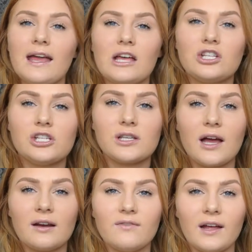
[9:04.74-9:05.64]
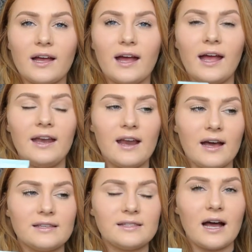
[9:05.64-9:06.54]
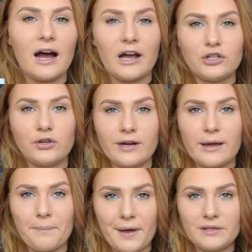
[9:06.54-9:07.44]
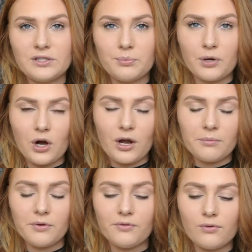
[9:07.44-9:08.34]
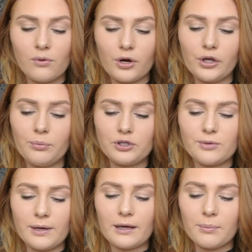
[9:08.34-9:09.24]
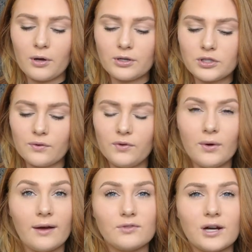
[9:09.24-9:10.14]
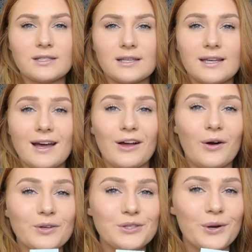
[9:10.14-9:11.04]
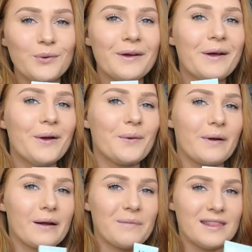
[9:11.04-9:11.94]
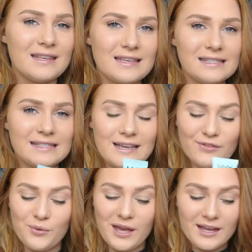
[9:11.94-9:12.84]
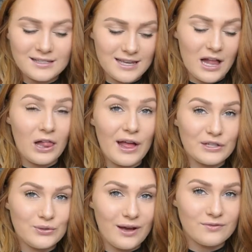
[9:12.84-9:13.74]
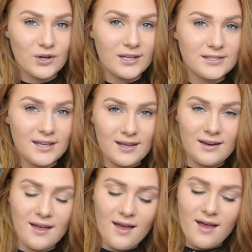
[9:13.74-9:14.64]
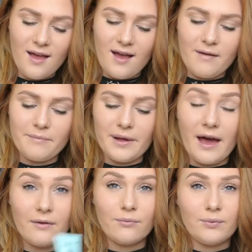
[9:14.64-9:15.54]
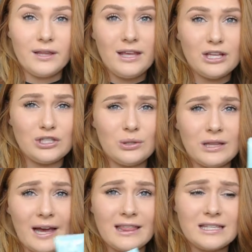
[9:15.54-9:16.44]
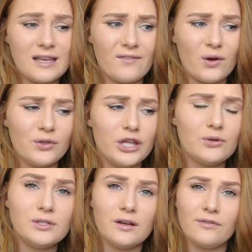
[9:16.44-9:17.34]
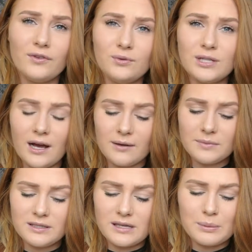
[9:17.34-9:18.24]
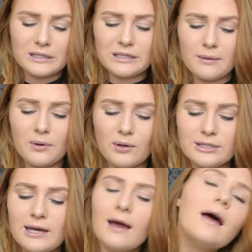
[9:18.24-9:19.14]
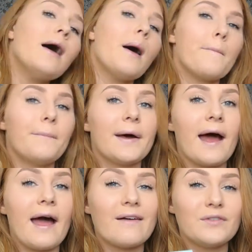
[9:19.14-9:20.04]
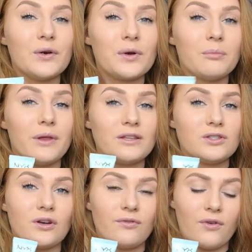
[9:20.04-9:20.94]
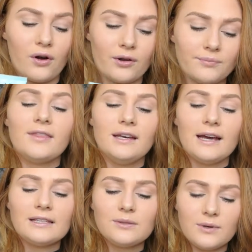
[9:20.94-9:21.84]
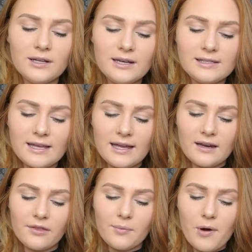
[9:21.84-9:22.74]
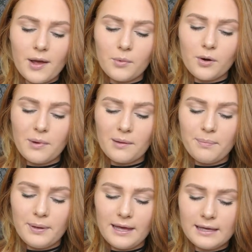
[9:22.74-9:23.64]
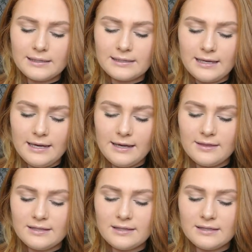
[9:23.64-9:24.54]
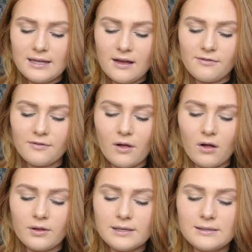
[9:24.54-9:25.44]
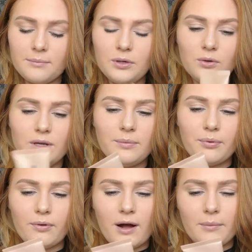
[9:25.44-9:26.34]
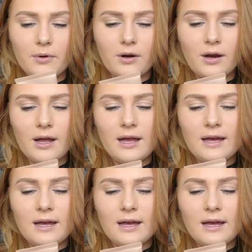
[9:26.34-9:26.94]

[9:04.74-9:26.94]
It's just kind of like a nice hydrating base to put on before you put your makeup on. So if you have dry skin, I also recommend this. If you can't tell, I do have dry skin, but I really do like this. I've only used it a few times since I picked it up at Ulta, but I have no complaints so far. The next one is another primer by Pixi, and this is the Flawless Beauty Primer.